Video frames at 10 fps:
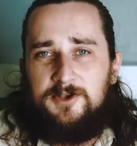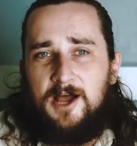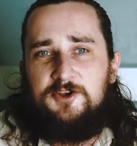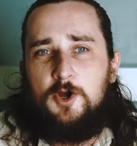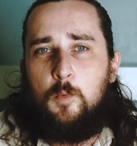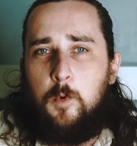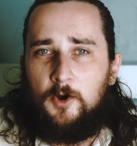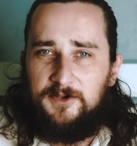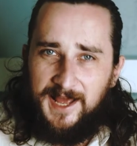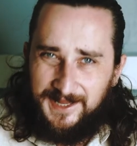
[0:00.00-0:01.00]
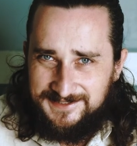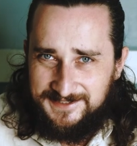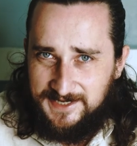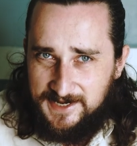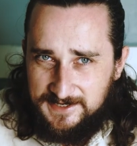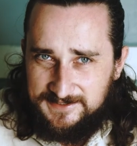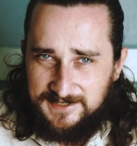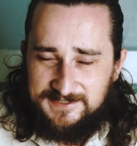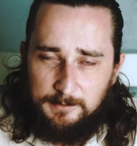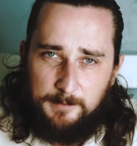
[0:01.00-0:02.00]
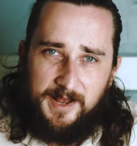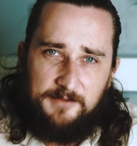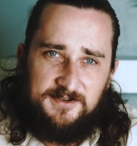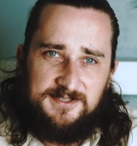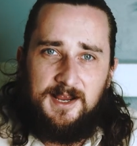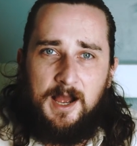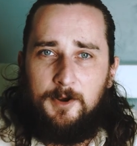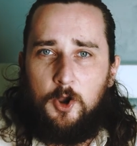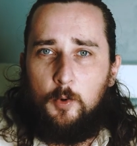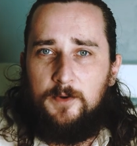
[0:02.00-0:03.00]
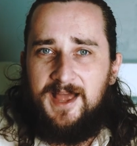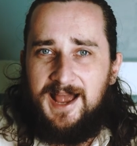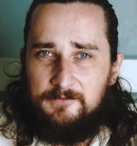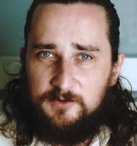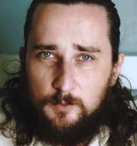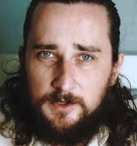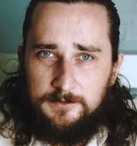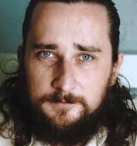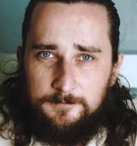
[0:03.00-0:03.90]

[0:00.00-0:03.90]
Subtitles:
now you know what an LLC is and some of the benefits that come along with having one,